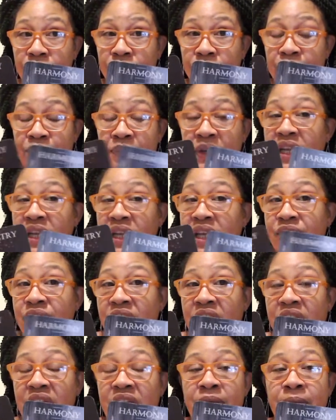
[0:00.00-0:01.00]
But even
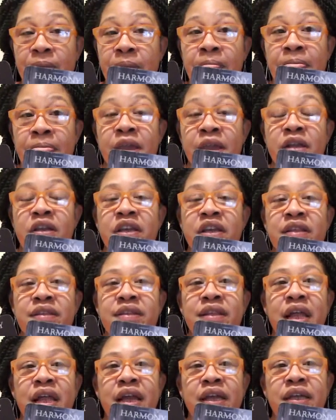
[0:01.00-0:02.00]
that, it's
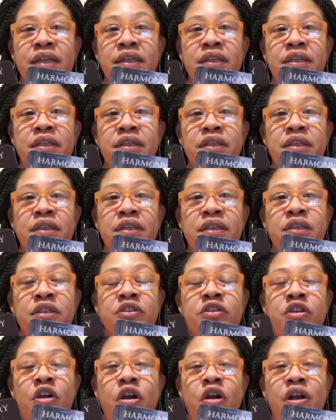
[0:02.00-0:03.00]
like
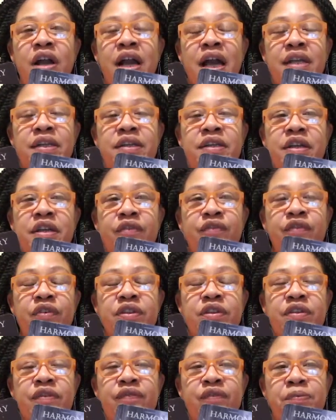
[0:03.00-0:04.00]
y'all got difference
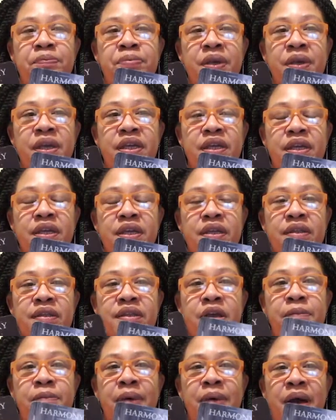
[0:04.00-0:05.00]
of opinions
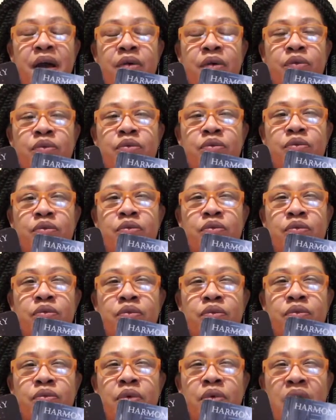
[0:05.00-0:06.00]
about
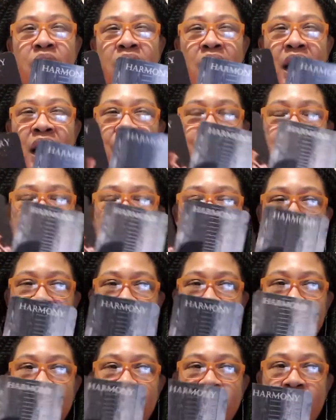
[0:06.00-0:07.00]
how
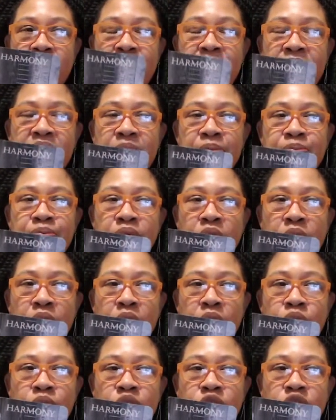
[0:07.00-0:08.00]
sex should be
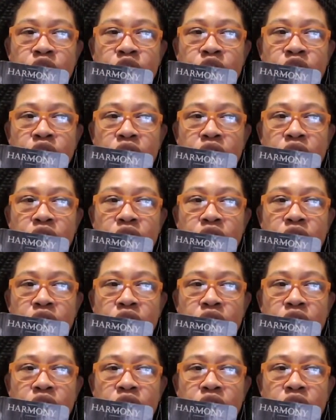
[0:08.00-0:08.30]
approached.